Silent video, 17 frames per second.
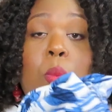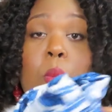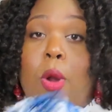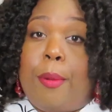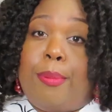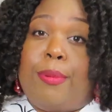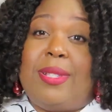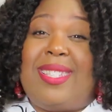
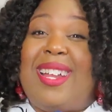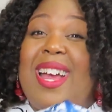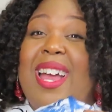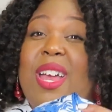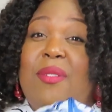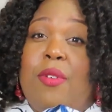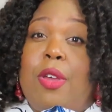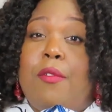rompers that
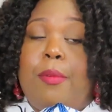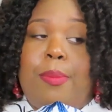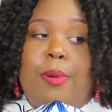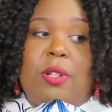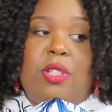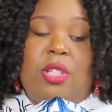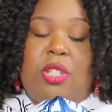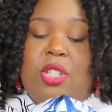I have ever
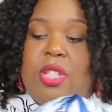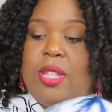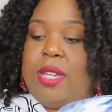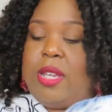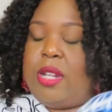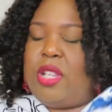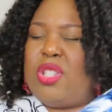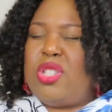purchased
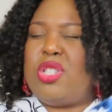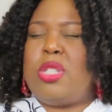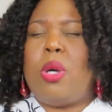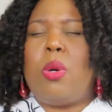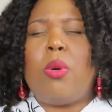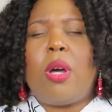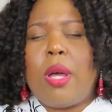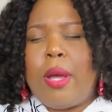Shein. It's
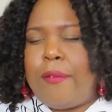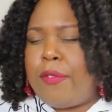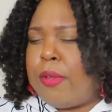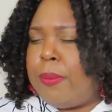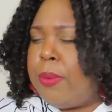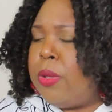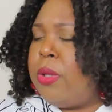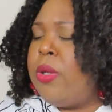so
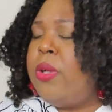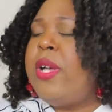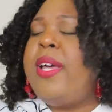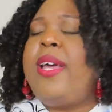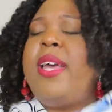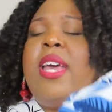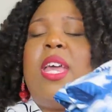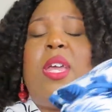comfortable.
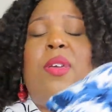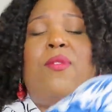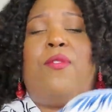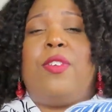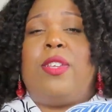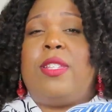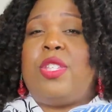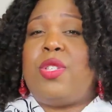It
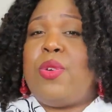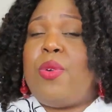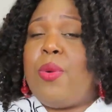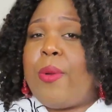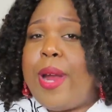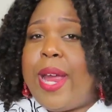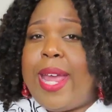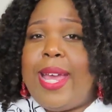fits
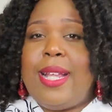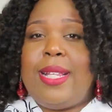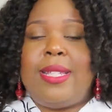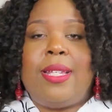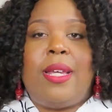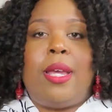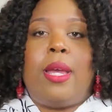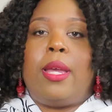
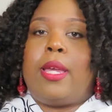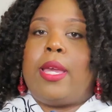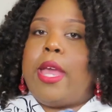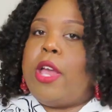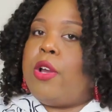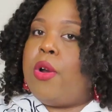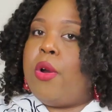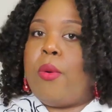great.
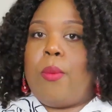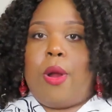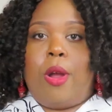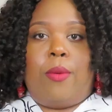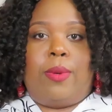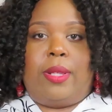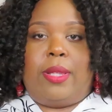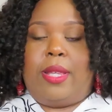Can't go
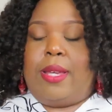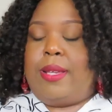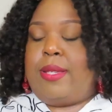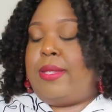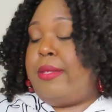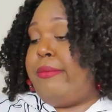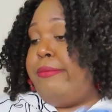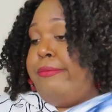wrong with
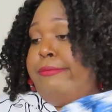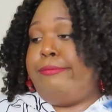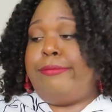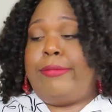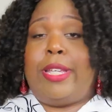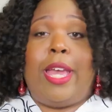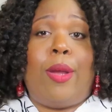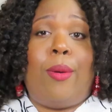this.
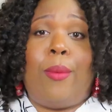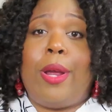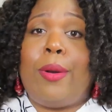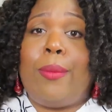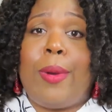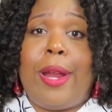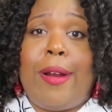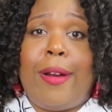Can't wear
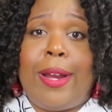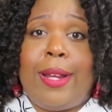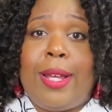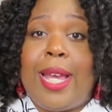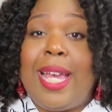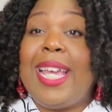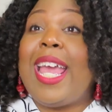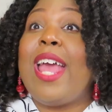to wear it.
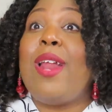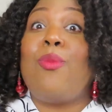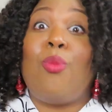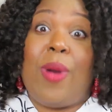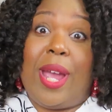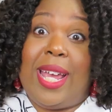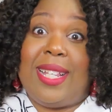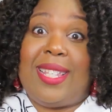
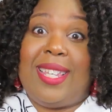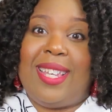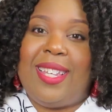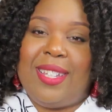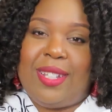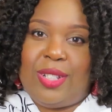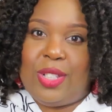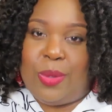Can't wait
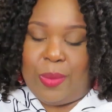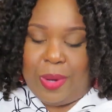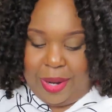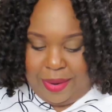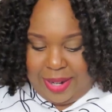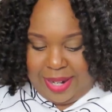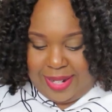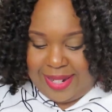to
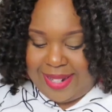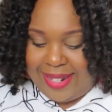wear it.